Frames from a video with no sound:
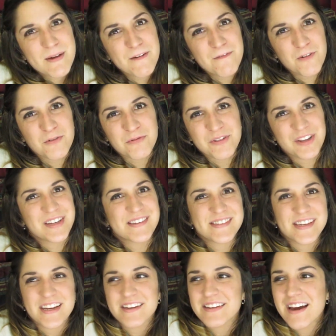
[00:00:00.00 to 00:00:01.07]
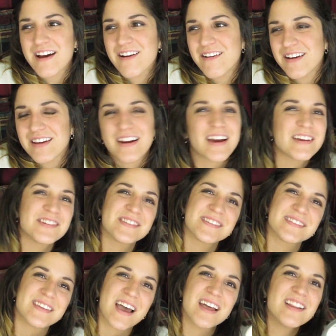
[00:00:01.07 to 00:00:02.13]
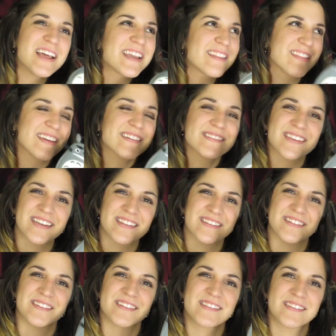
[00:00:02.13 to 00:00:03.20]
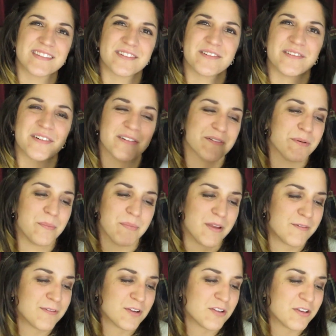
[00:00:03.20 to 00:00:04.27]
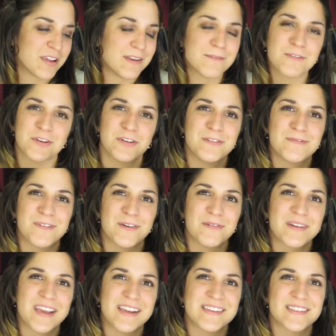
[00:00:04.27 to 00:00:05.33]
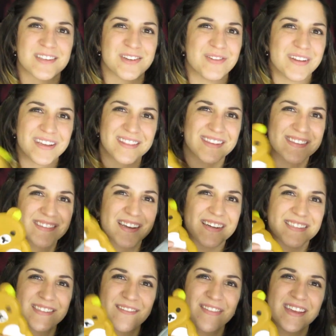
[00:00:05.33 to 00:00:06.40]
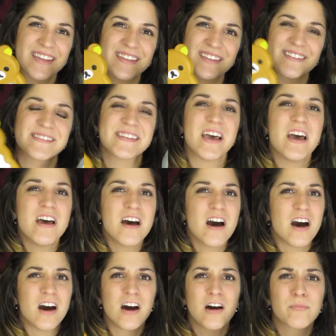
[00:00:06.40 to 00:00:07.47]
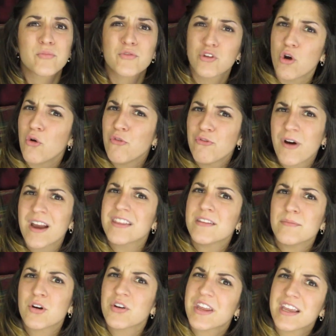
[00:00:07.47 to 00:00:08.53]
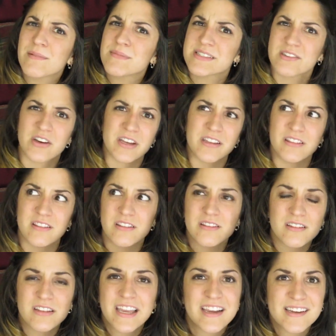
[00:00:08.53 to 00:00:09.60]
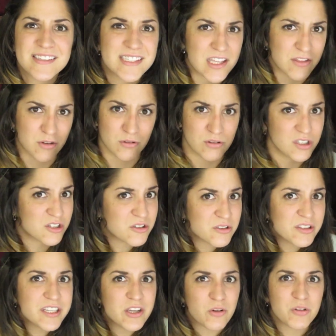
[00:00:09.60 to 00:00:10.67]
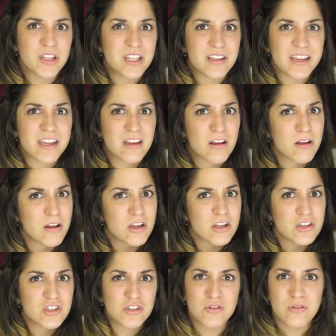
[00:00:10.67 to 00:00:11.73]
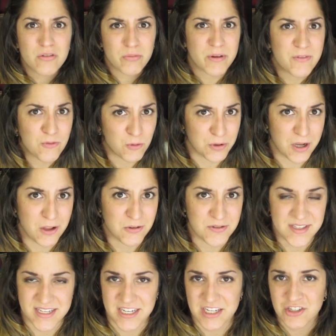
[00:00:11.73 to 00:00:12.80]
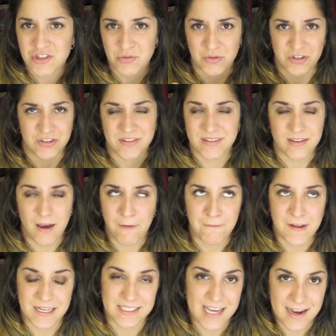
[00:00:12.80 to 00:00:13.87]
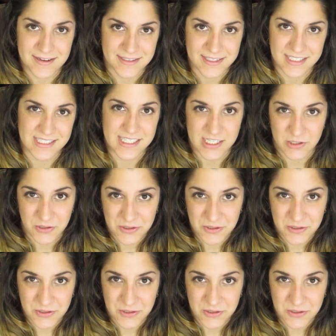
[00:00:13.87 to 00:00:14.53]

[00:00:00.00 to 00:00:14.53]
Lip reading: it makes my phone really stand out, and I like things like this. So if you're looking for a new phone case and you like these kinds of things, go find them on Amazon. Like I said, they're literally only like $2, $3, $4 each, which is a fantastic